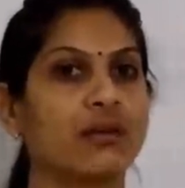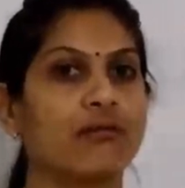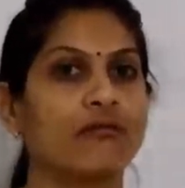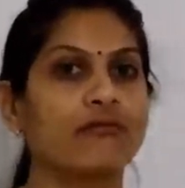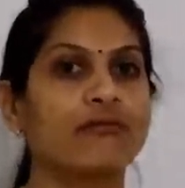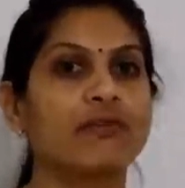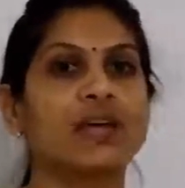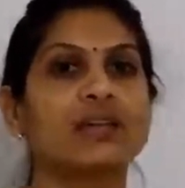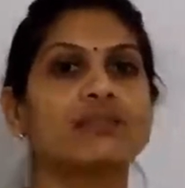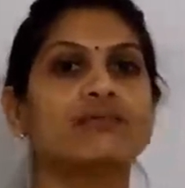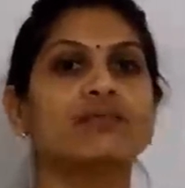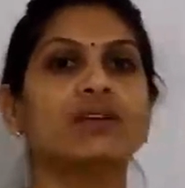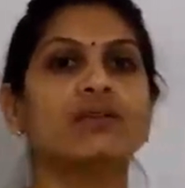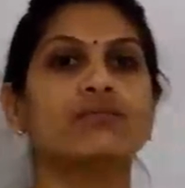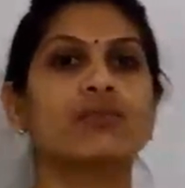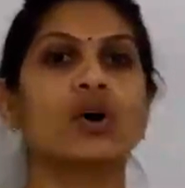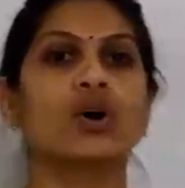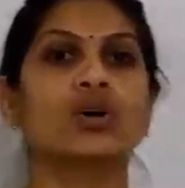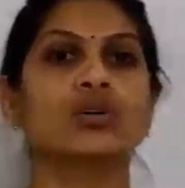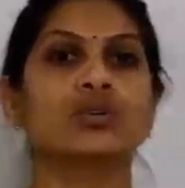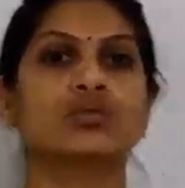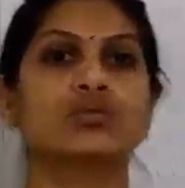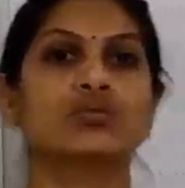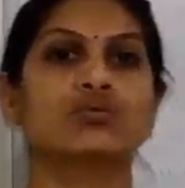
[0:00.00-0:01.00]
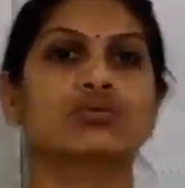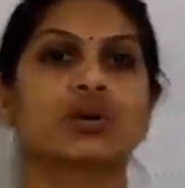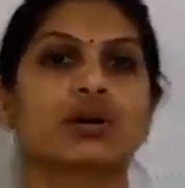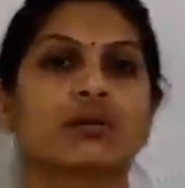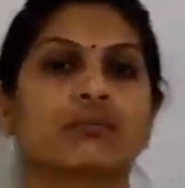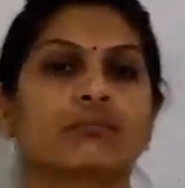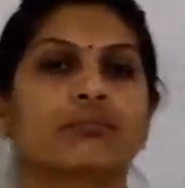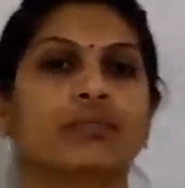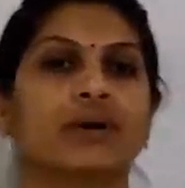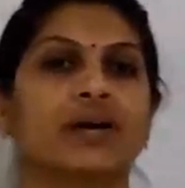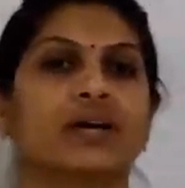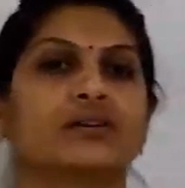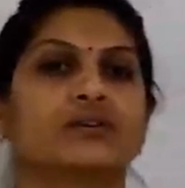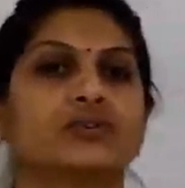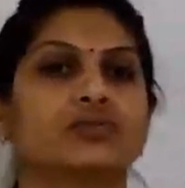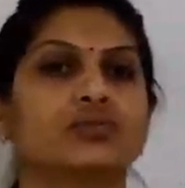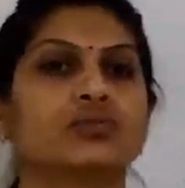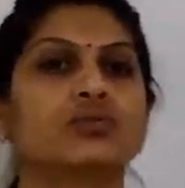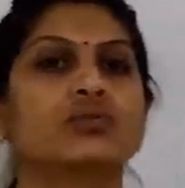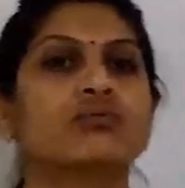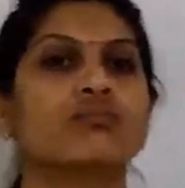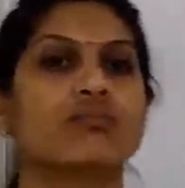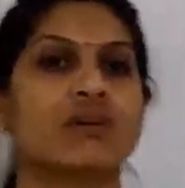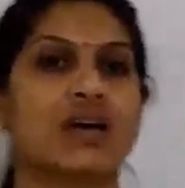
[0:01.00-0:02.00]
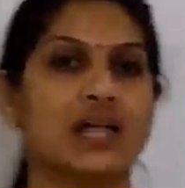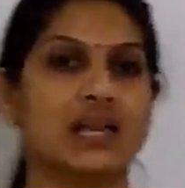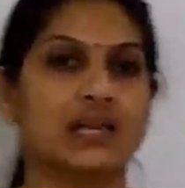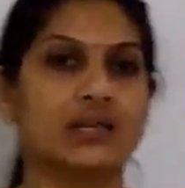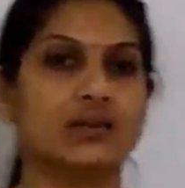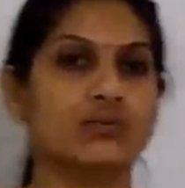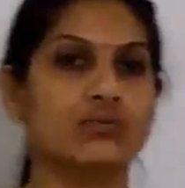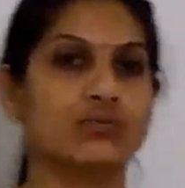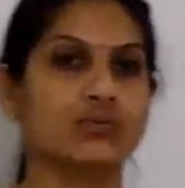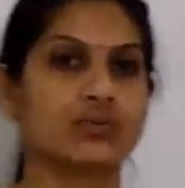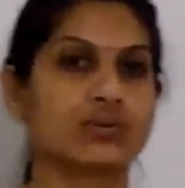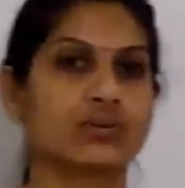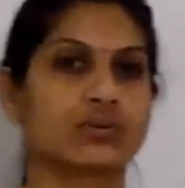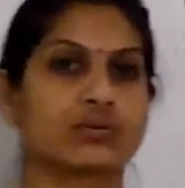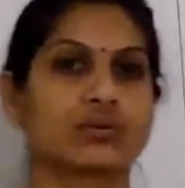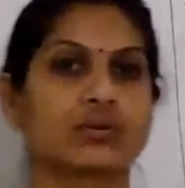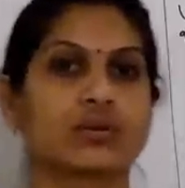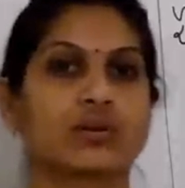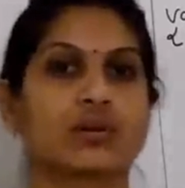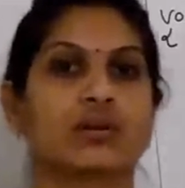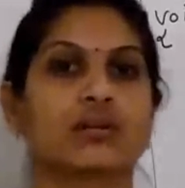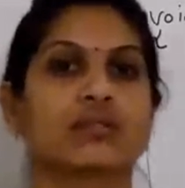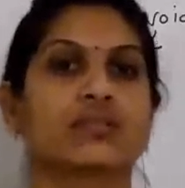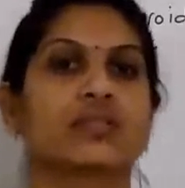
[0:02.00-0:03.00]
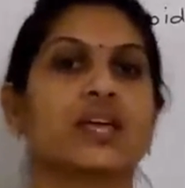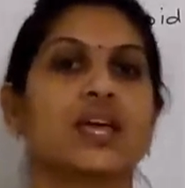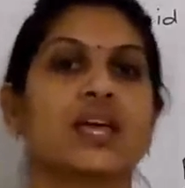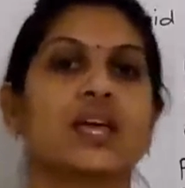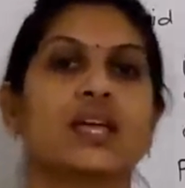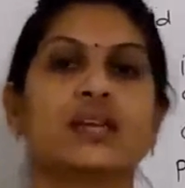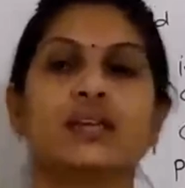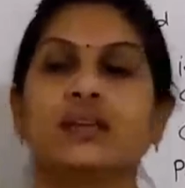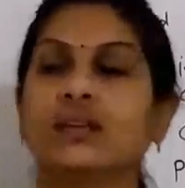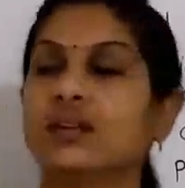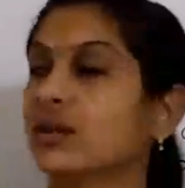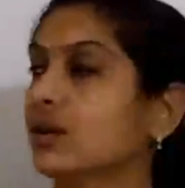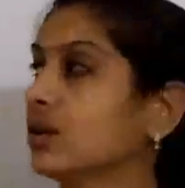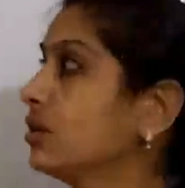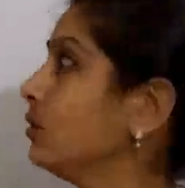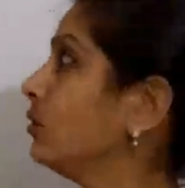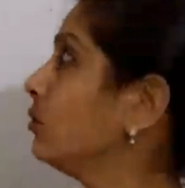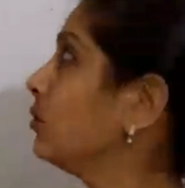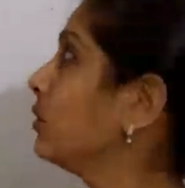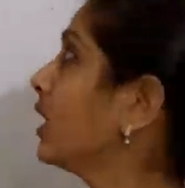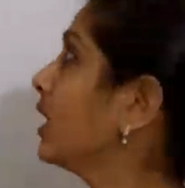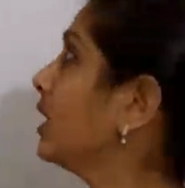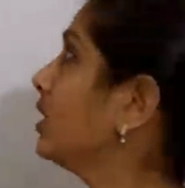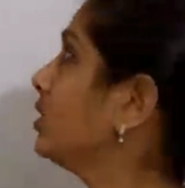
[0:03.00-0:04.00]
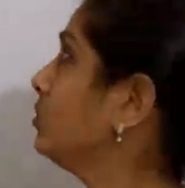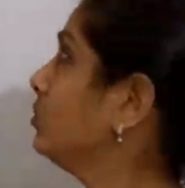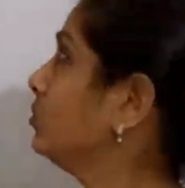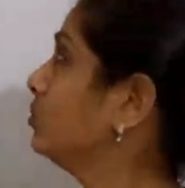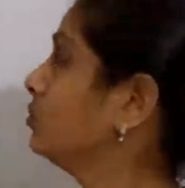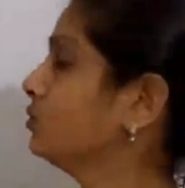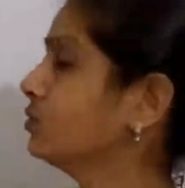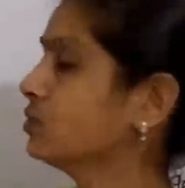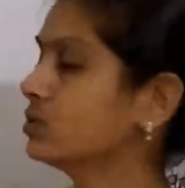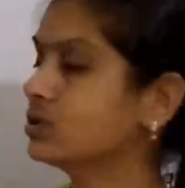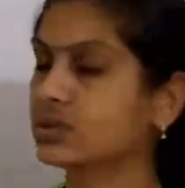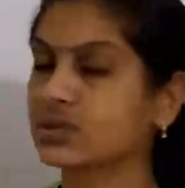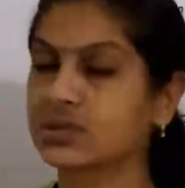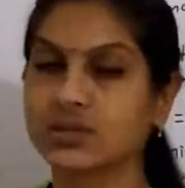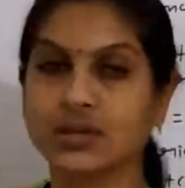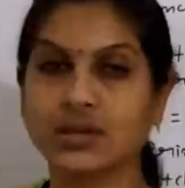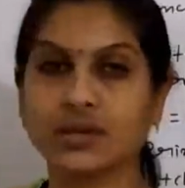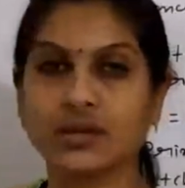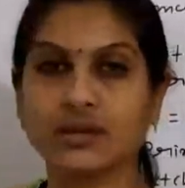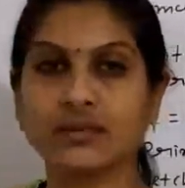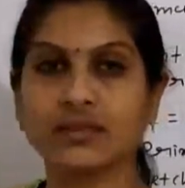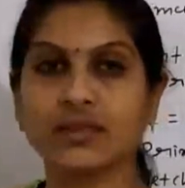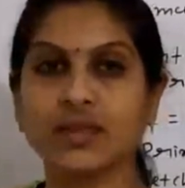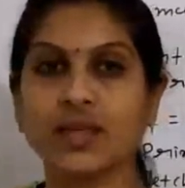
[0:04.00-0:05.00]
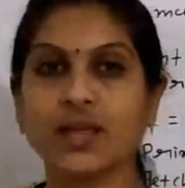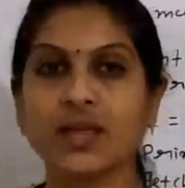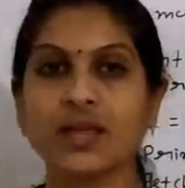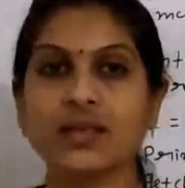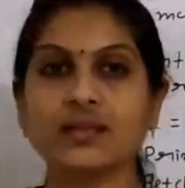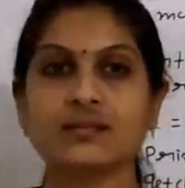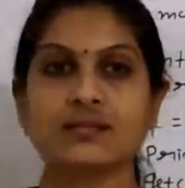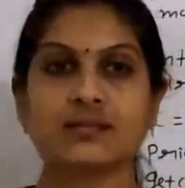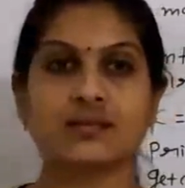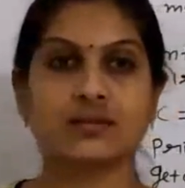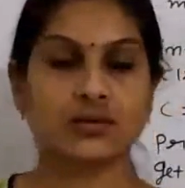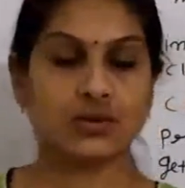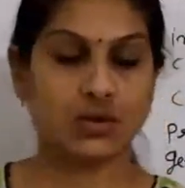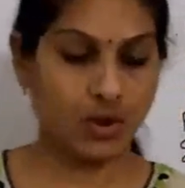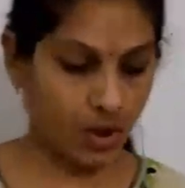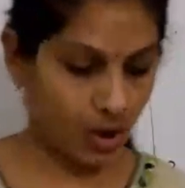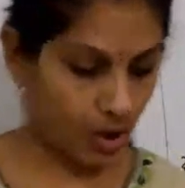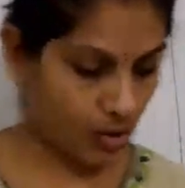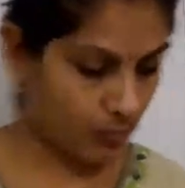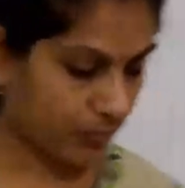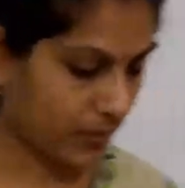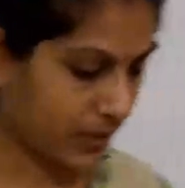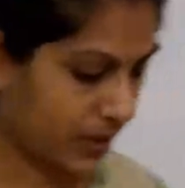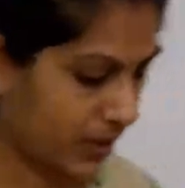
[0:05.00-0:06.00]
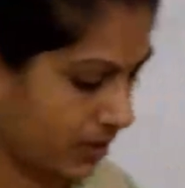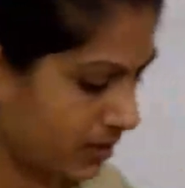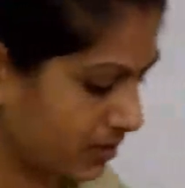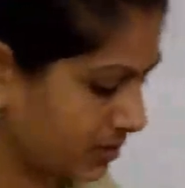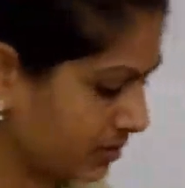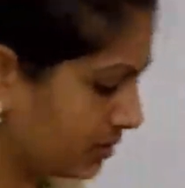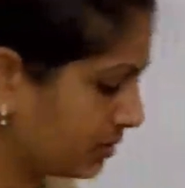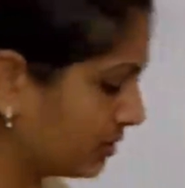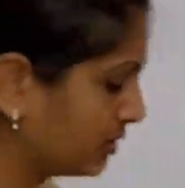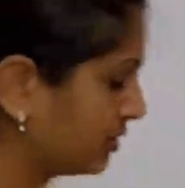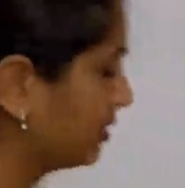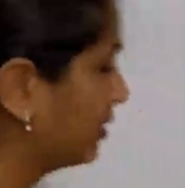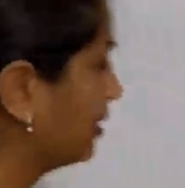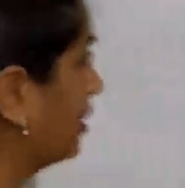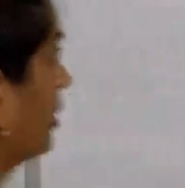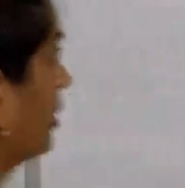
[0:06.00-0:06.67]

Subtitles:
When we want to compare two values, then you can use this operator.